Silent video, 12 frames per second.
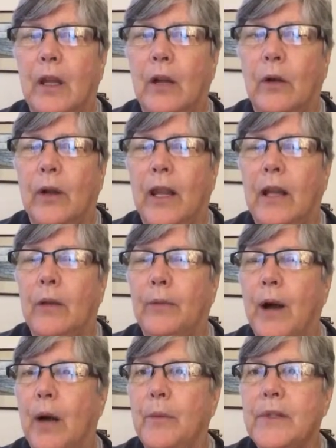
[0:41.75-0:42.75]

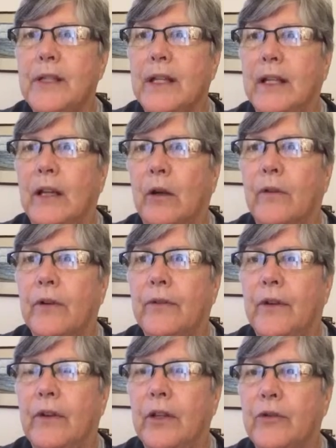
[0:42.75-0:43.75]
Obama sending over
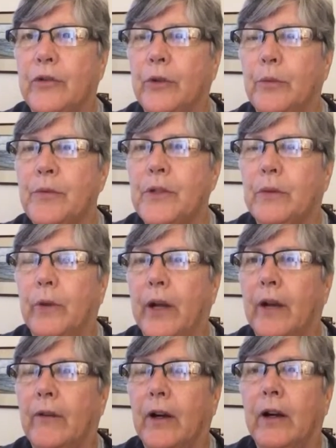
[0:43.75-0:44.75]
50 troops or
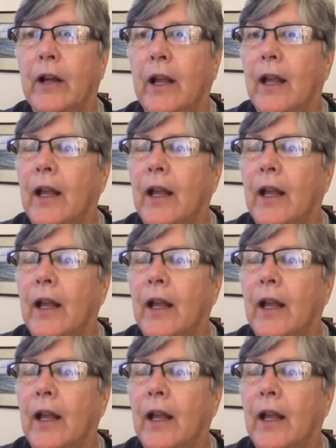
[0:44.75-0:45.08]
whatever.